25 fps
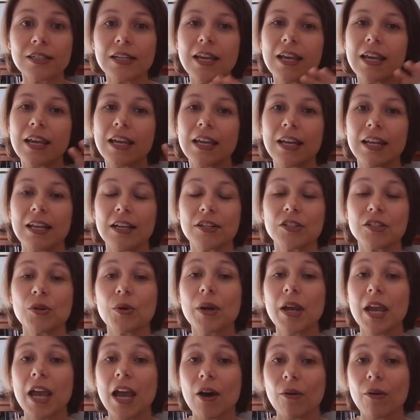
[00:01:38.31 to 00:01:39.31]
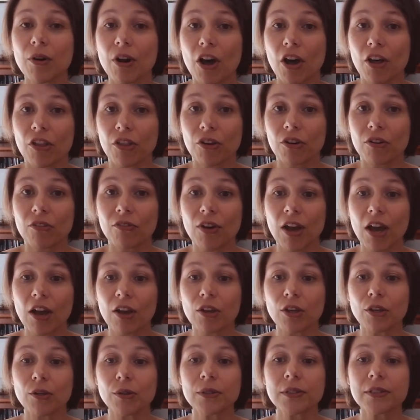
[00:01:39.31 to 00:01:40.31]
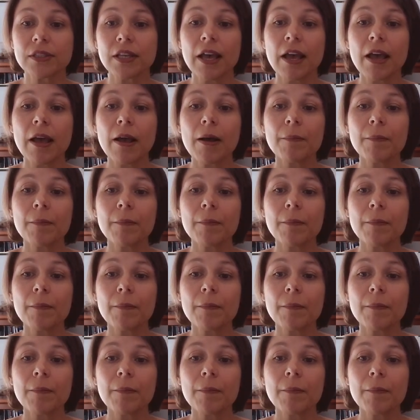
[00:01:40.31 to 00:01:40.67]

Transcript: taking into account other values.